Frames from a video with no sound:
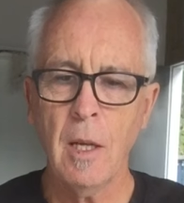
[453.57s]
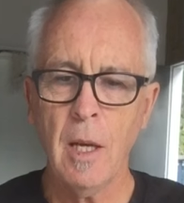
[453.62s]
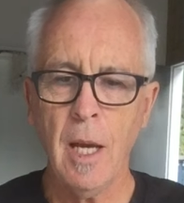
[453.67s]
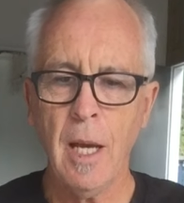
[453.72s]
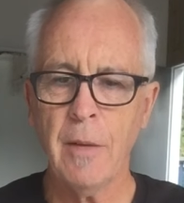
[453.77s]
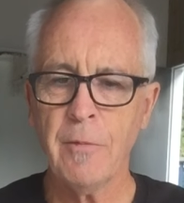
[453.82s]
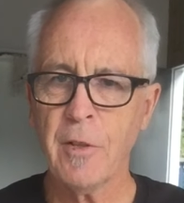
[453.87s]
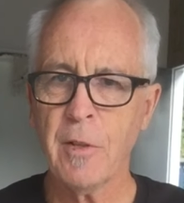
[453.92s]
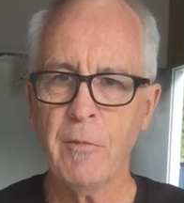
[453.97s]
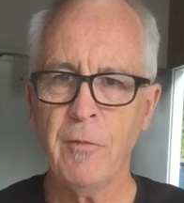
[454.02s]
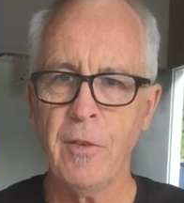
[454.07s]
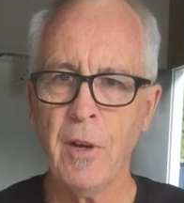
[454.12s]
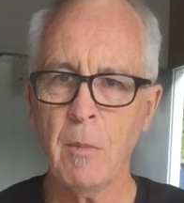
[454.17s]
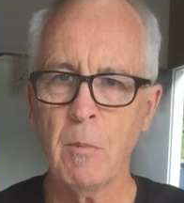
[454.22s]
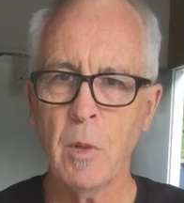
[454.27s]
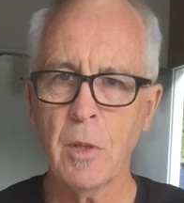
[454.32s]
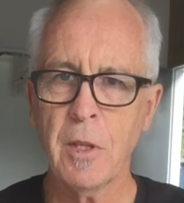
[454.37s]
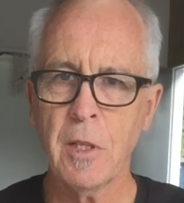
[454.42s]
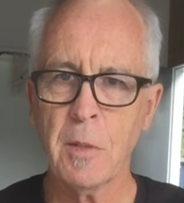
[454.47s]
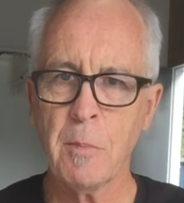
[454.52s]
Have some
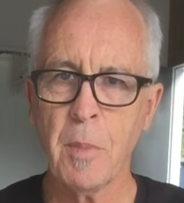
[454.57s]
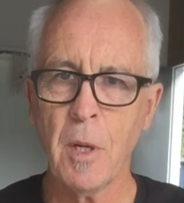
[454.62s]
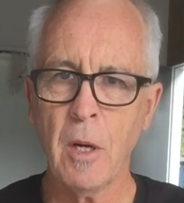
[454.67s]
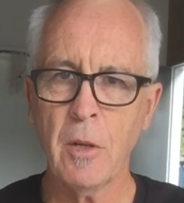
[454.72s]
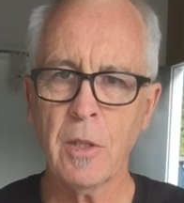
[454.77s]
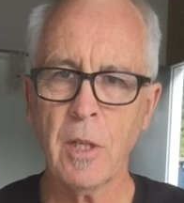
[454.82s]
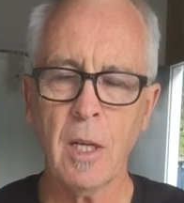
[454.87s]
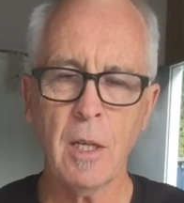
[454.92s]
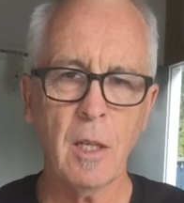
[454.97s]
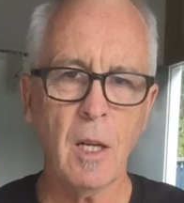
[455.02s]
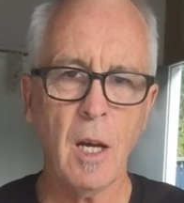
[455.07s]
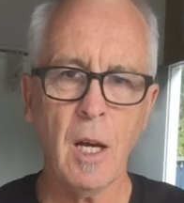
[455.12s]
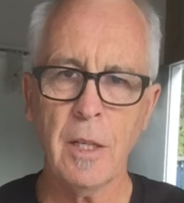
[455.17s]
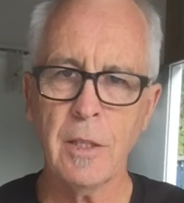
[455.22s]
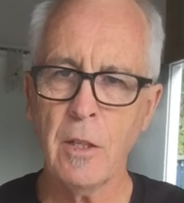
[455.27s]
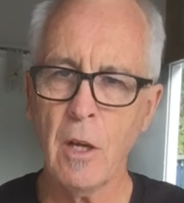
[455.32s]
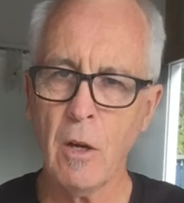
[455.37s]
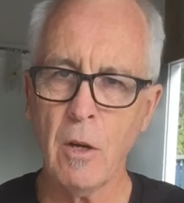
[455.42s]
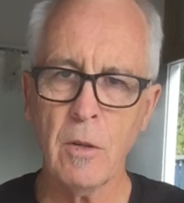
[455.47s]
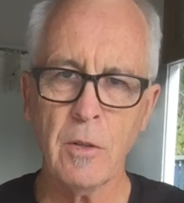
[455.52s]
fun with this project. I
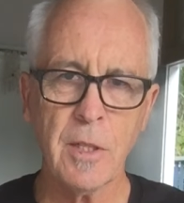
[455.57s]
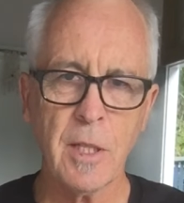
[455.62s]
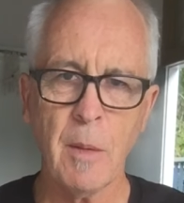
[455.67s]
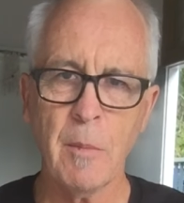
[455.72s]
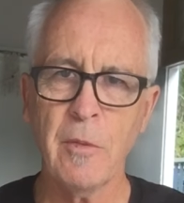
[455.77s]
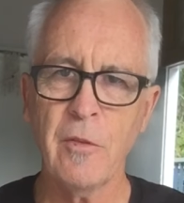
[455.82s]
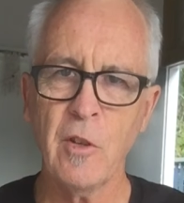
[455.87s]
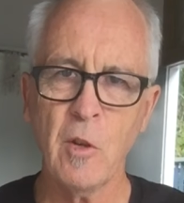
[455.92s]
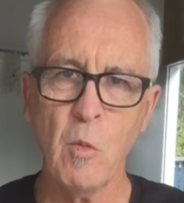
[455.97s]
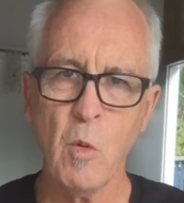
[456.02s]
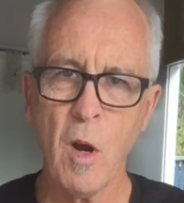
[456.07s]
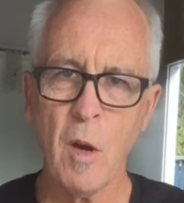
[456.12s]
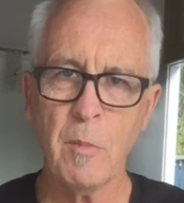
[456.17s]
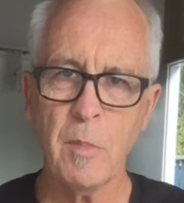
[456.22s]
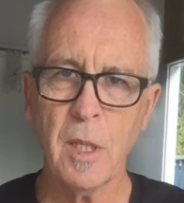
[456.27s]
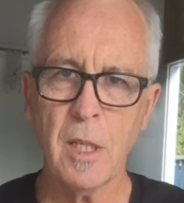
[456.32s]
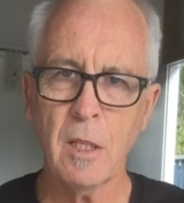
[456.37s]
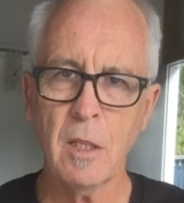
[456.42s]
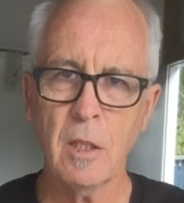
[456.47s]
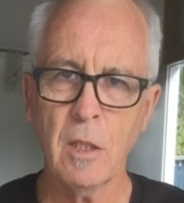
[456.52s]
know some of you
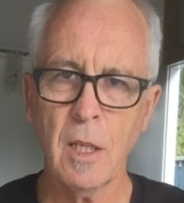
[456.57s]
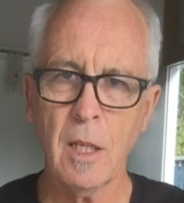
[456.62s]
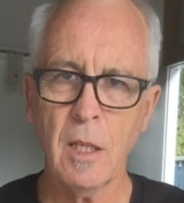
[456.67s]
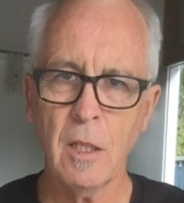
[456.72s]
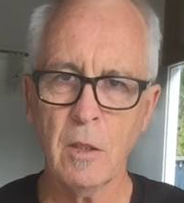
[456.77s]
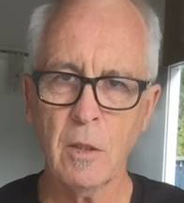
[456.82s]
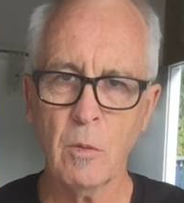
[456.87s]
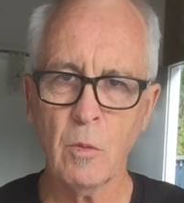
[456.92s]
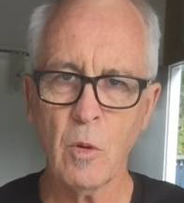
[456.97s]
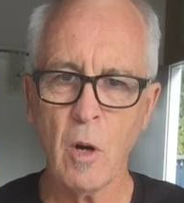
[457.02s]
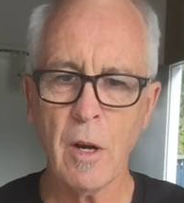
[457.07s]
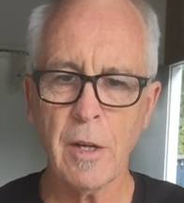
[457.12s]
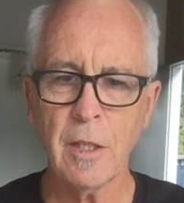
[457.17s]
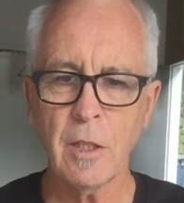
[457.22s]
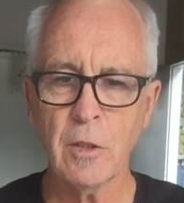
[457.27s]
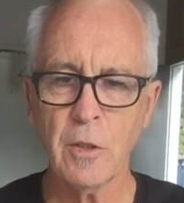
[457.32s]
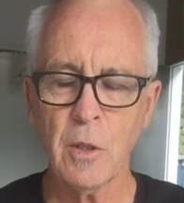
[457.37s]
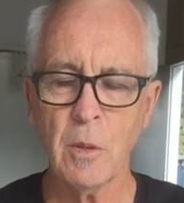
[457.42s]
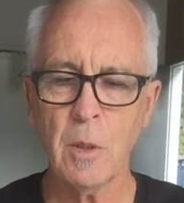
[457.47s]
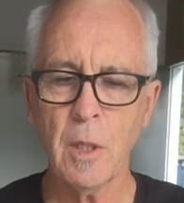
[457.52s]
won't be right
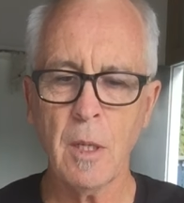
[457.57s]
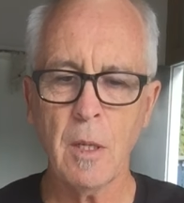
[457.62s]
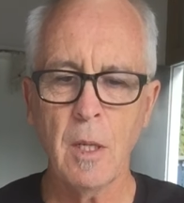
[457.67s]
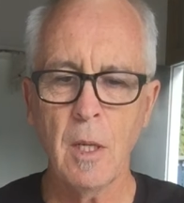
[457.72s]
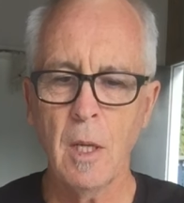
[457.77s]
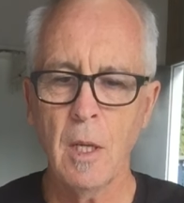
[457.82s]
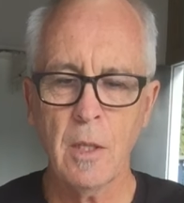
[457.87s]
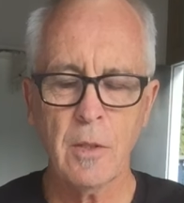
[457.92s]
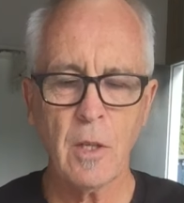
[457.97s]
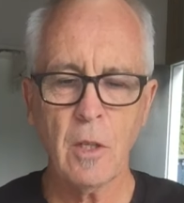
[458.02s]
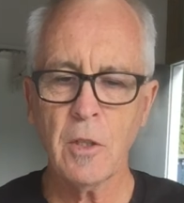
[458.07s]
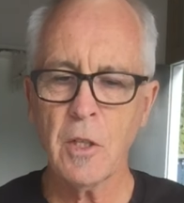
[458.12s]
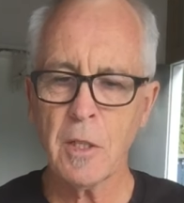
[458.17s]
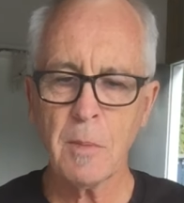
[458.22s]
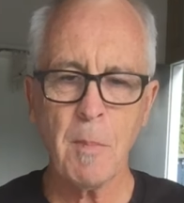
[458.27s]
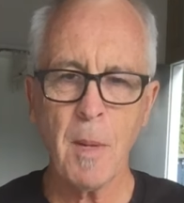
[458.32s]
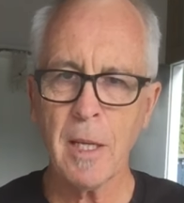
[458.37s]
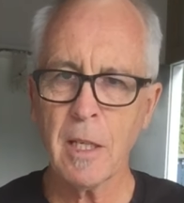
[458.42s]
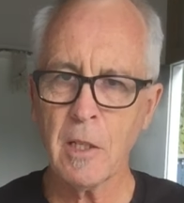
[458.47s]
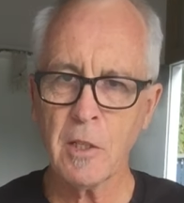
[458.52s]
into it, so
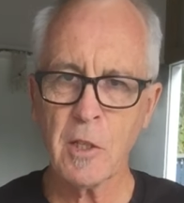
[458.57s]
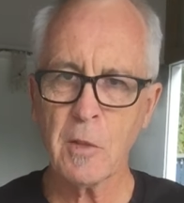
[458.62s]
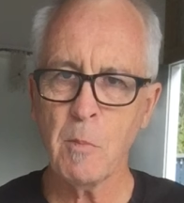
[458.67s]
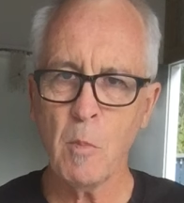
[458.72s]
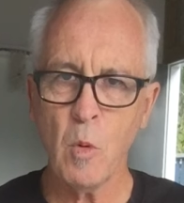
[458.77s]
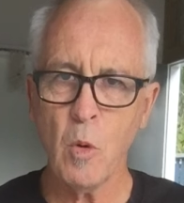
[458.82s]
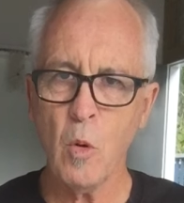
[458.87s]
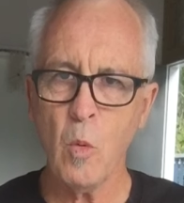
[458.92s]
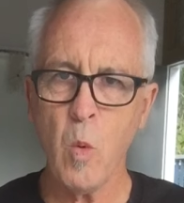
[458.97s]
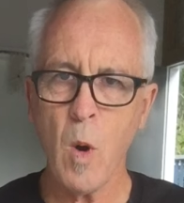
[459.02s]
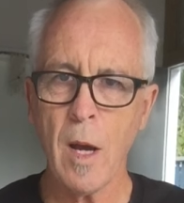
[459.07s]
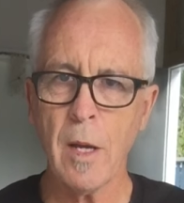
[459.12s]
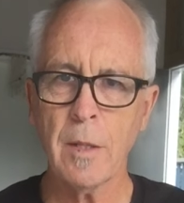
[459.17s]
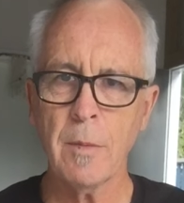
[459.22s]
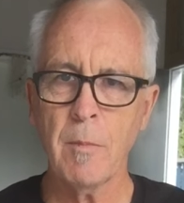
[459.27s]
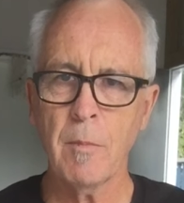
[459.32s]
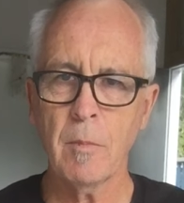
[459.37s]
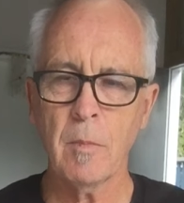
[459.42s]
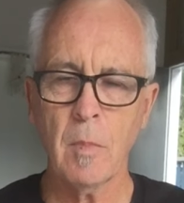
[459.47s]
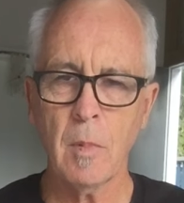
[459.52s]
just make a small one.